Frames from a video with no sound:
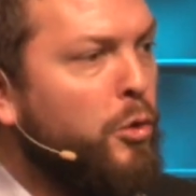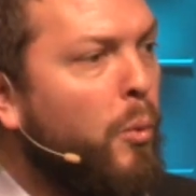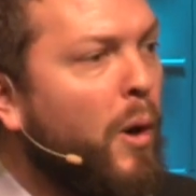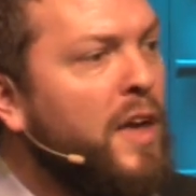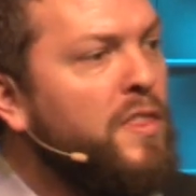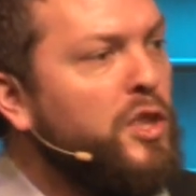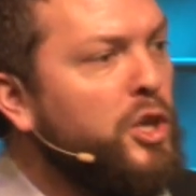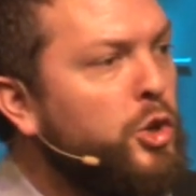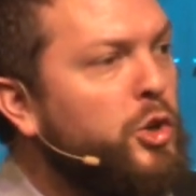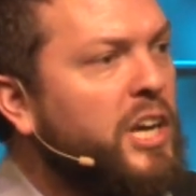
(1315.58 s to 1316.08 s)
way
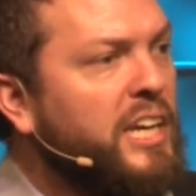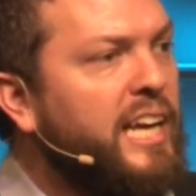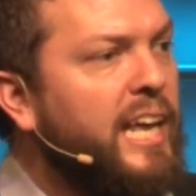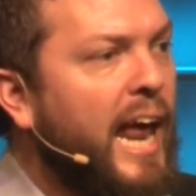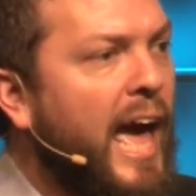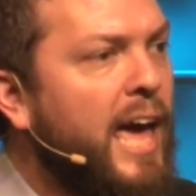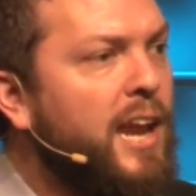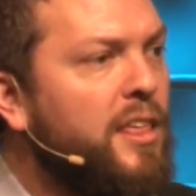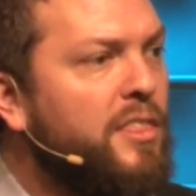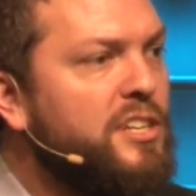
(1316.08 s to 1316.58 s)
that you can get
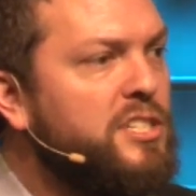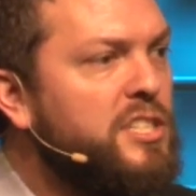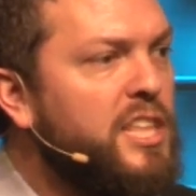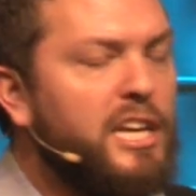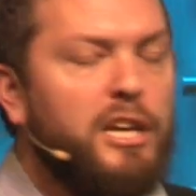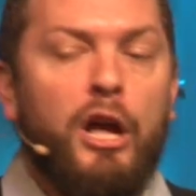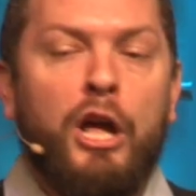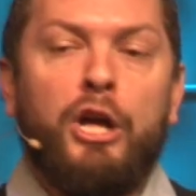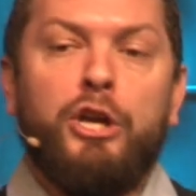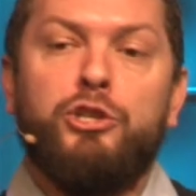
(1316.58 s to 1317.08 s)
ahead of this thing,
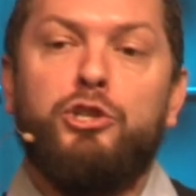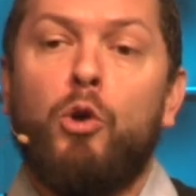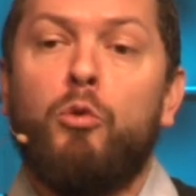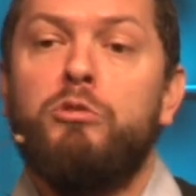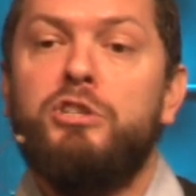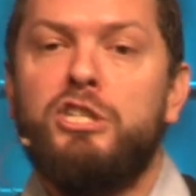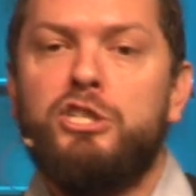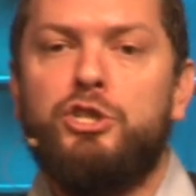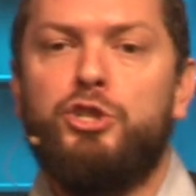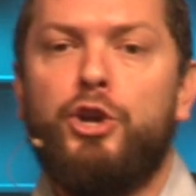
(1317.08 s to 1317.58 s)
don't
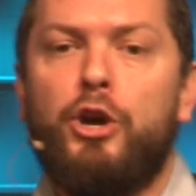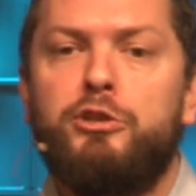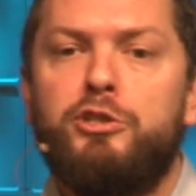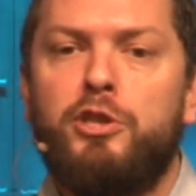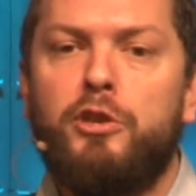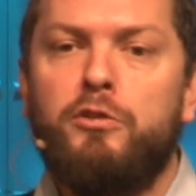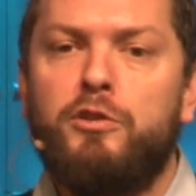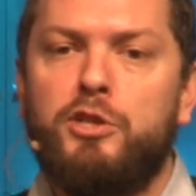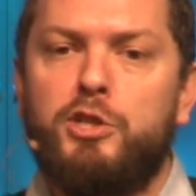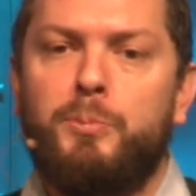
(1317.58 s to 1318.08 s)
just judge
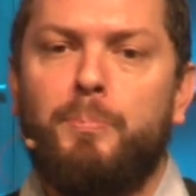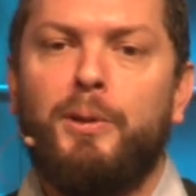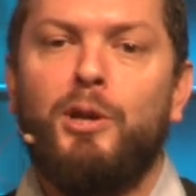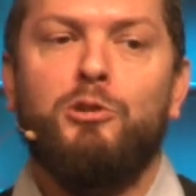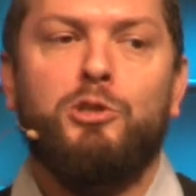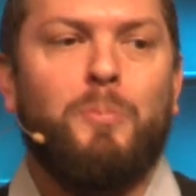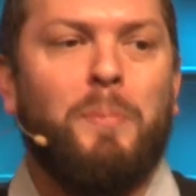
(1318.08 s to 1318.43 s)
their disputes,